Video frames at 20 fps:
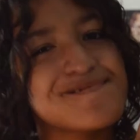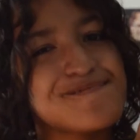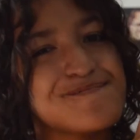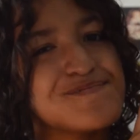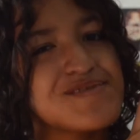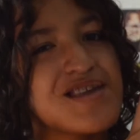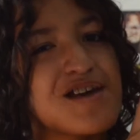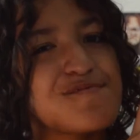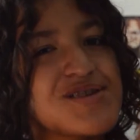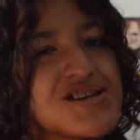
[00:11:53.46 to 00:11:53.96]

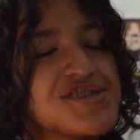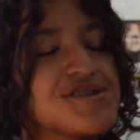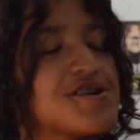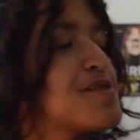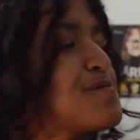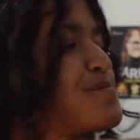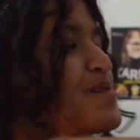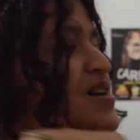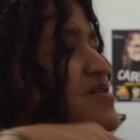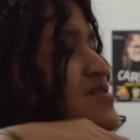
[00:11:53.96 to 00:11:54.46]
Now we can
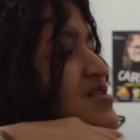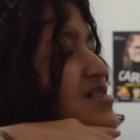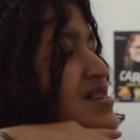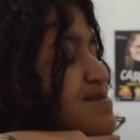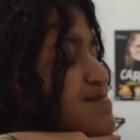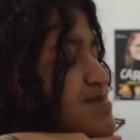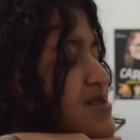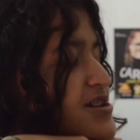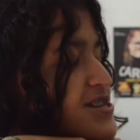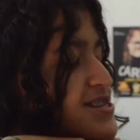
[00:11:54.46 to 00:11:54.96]
talk about The
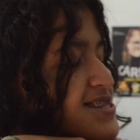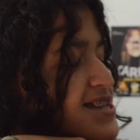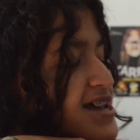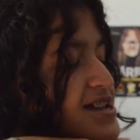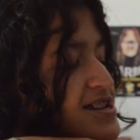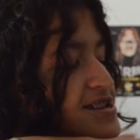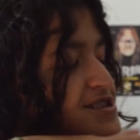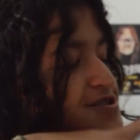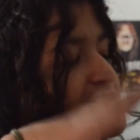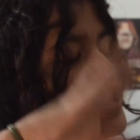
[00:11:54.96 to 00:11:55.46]
Lesbiana's
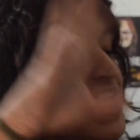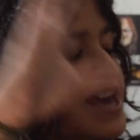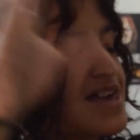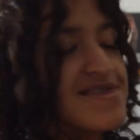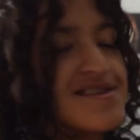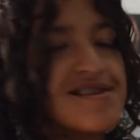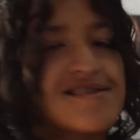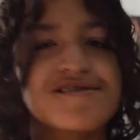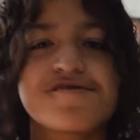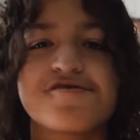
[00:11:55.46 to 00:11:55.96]
Guide to
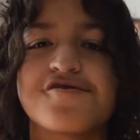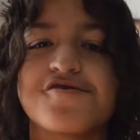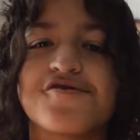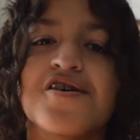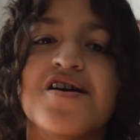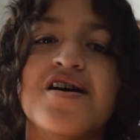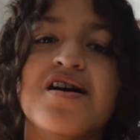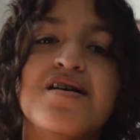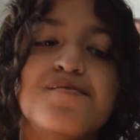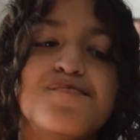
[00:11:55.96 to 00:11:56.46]
Catholic
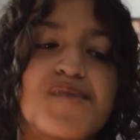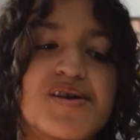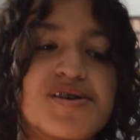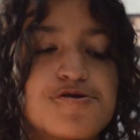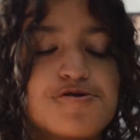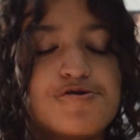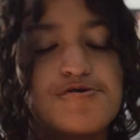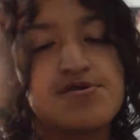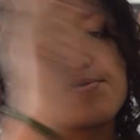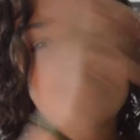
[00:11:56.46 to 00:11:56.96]
School by
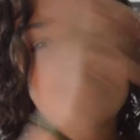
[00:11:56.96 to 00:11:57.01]
Sonora